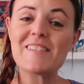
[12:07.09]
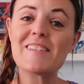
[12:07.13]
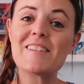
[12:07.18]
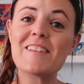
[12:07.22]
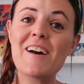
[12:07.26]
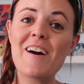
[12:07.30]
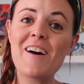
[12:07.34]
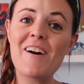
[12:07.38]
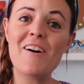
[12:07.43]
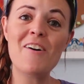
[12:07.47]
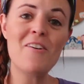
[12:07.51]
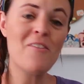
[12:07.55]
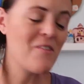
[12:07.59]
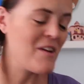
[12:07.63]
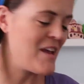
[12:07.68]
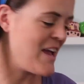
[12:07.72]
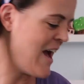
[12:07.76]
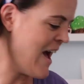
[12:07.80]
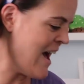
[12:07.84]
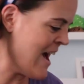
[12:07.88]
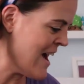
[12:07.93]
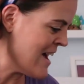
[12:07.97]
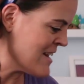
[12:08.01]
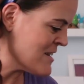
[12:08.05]
So we
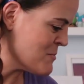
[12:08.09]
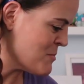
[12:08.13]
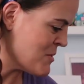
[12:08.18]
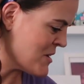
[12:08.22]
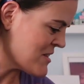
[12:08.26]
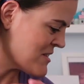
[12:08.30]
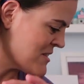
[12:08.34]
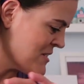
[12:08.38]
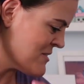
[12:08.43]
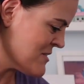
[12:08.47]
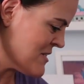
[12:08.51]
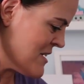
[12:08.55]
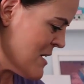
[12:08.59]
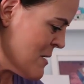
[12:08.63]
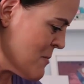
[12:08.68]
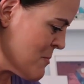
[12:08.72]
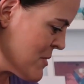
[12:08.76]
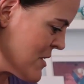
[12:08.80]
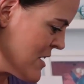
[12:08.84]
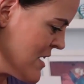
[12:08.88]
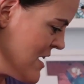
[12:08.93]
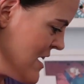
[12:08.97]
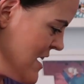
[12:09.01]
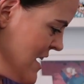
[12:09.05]
had to pick those
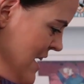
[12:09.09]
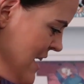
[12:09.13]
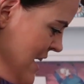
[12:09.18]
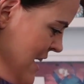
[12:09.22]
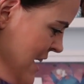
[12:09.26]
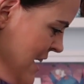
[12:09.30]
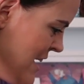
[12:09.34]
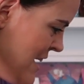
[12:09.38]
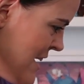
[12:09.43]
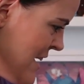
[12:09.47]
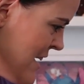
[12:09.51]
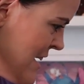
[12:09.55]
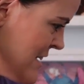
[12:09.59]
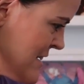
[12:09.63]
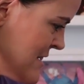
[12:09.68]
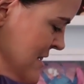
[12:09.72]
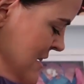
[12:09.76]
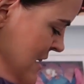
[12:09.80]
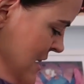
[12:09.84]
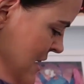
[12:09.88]
up, and